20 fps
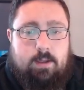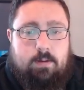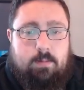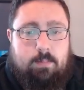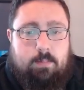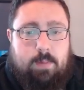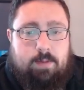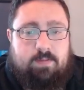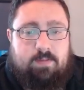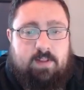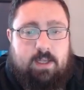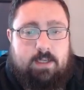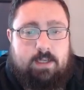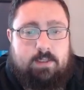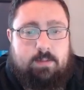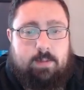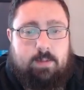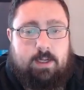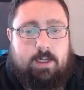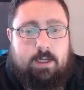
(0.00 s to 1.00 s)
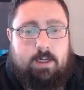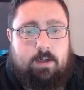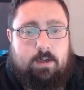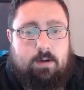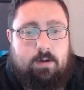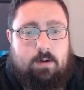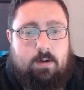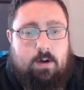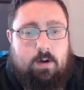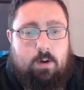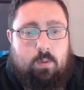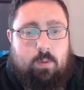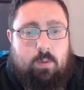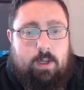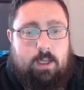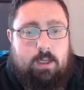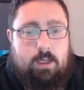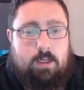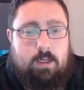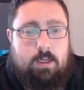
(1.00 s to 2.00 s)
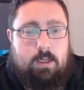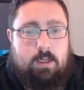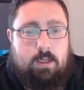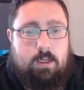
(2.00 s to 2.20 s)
my flex and my kicker are weak.